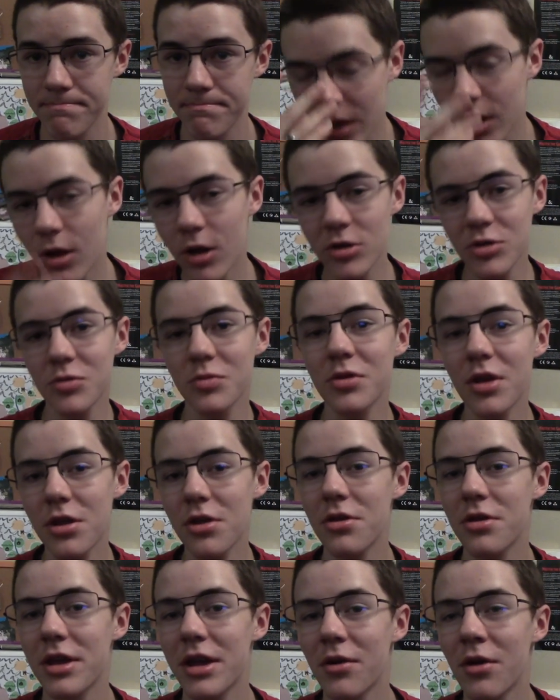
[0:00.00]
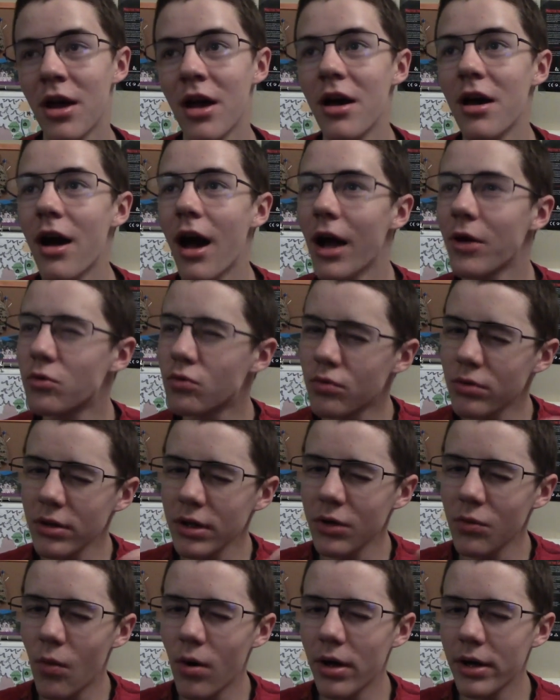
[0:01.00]
Also, another thing, I really
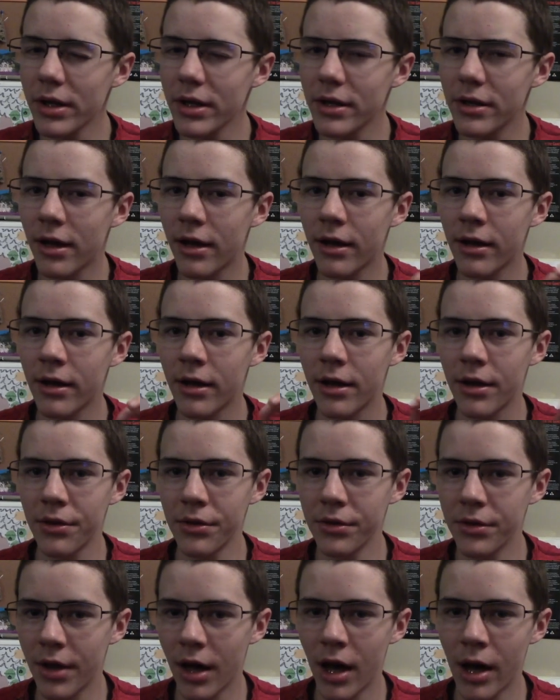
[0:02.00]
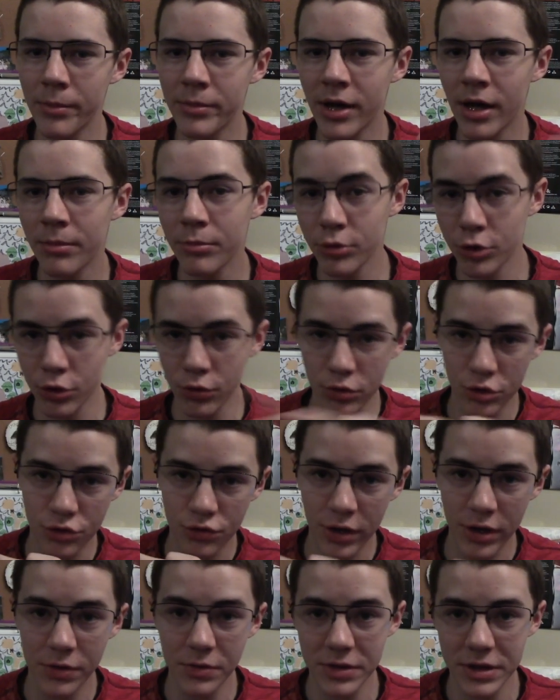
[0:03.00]
wanted the hobgoblin who was
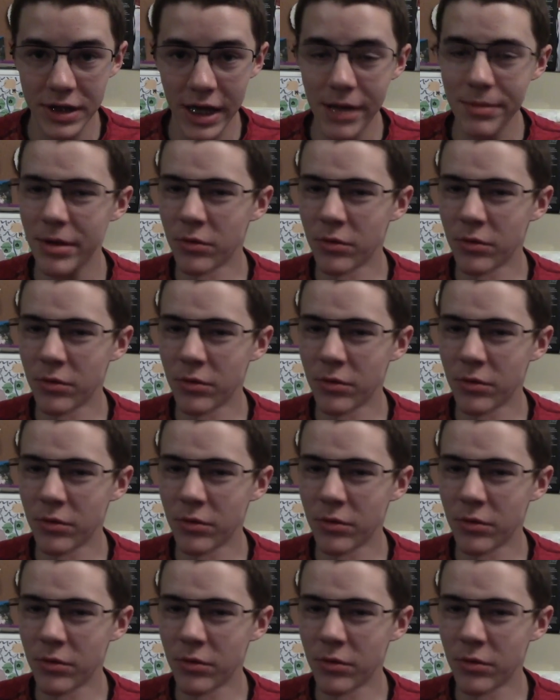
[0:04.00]
trying to escape,